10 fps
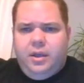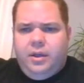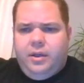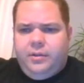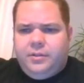
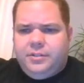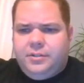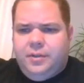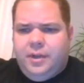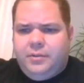
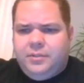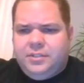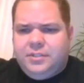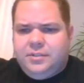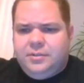So that
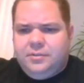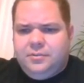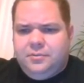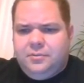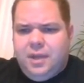was
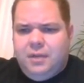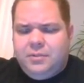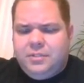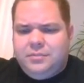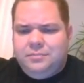that
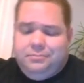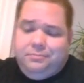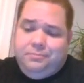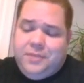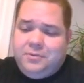was
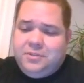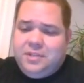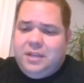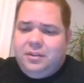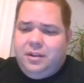
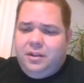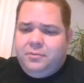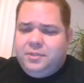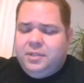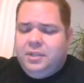that today. It
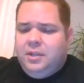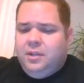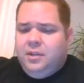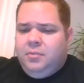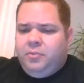was
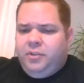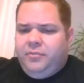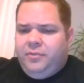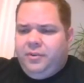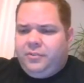
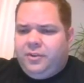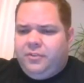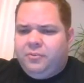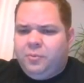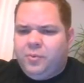pretty fun
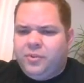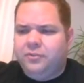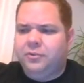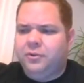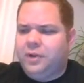discussion with
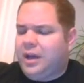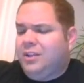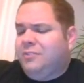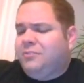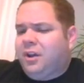a student.
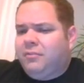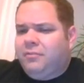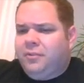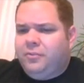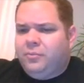I love talking
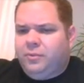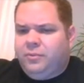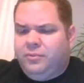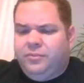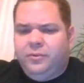fish
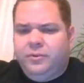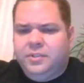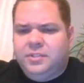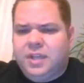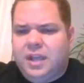with
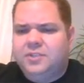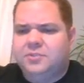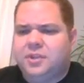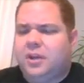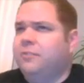students. I
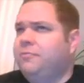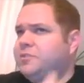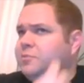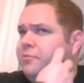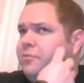actually was talking
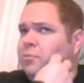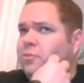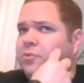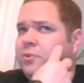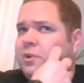fish with a former